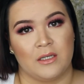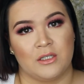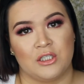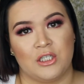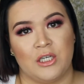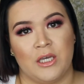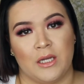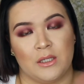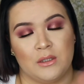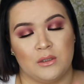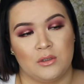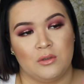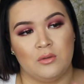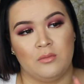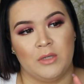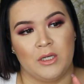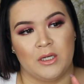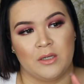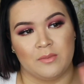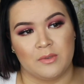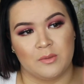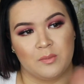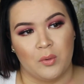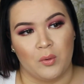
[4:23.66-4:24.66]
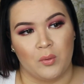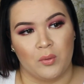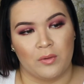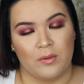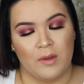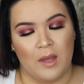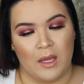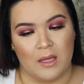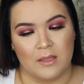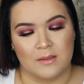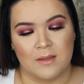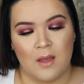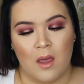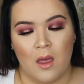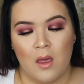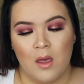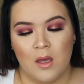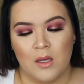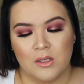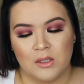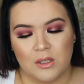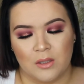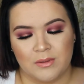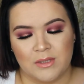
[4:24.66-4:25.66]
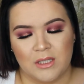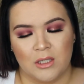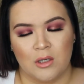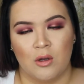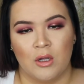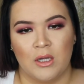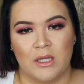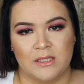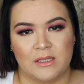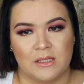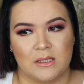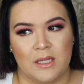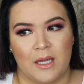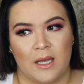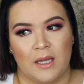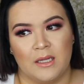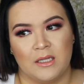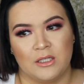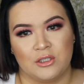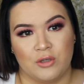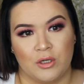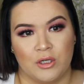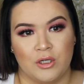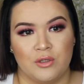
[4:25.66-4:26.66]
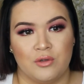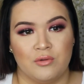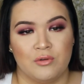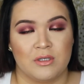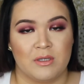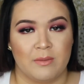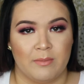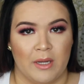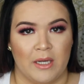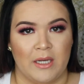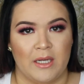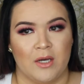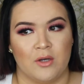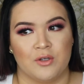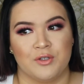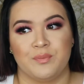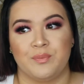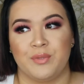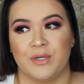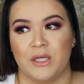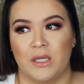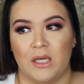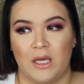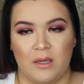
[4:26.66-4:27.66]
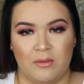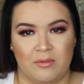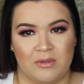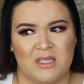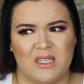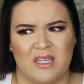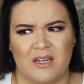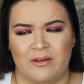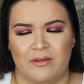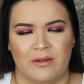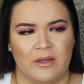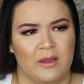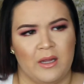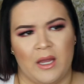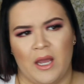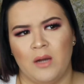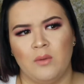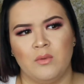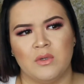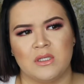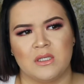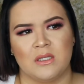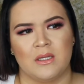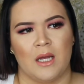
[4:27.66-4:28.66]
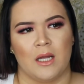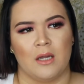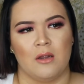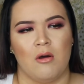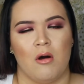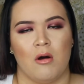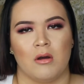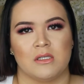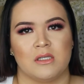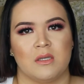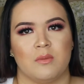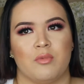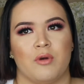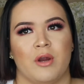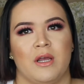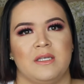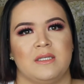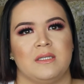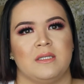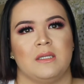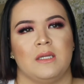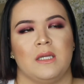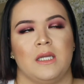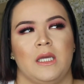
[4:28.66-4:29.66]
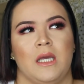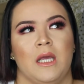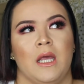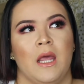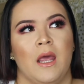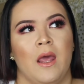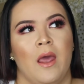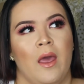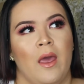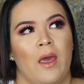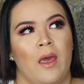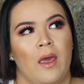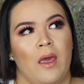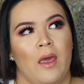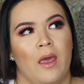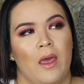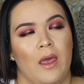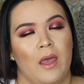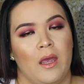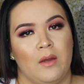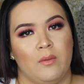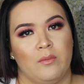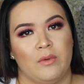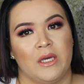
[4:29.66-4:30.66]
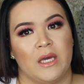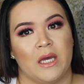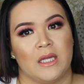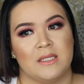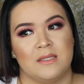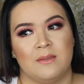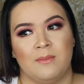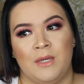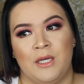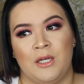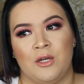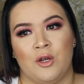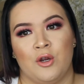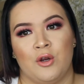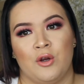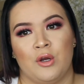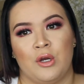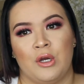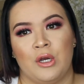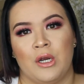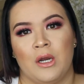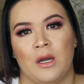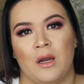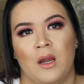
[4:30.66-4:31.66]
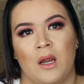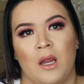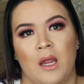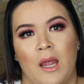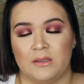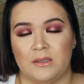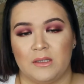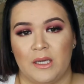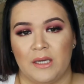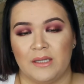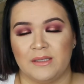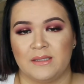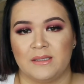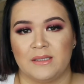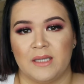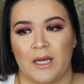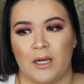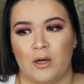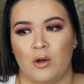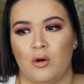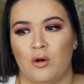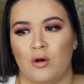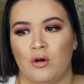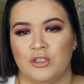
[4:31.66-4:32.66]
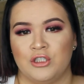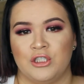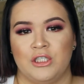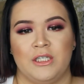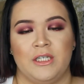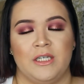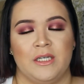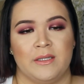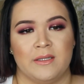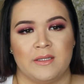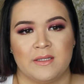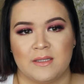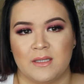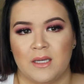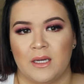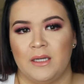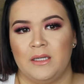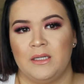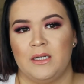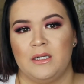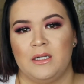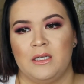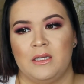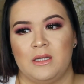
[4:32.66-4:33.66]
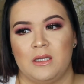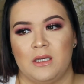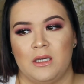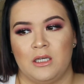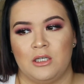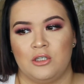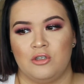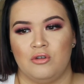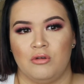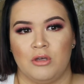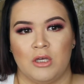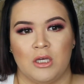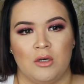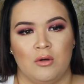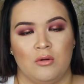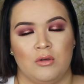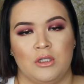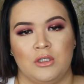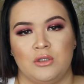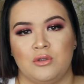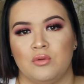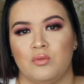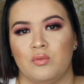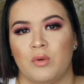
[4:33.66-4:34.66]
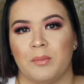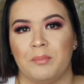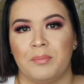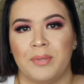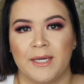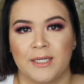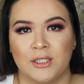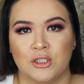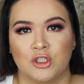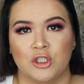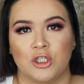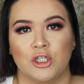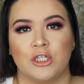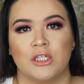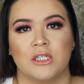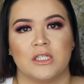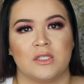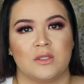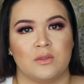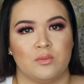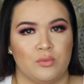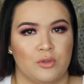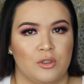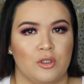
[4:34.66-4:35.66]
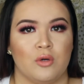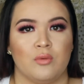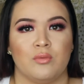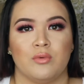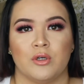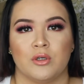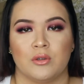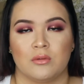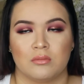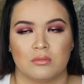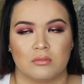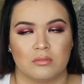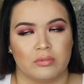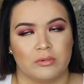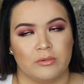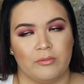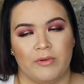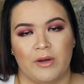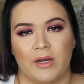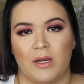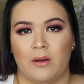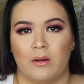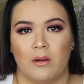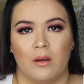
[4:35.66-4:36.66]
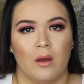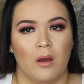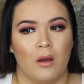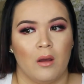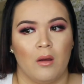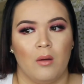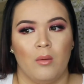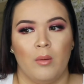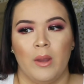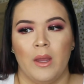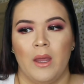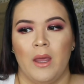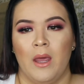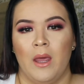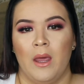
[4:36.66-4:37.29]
because she had 2 meetups both days. So I was like, oh, let's try to do somebody else. But it was there. The line wasn't that long, surprisingly, and we got to meet her. They said, oh, she can't sign anything, you can only do 1 picture, because, you know, we're ready to go.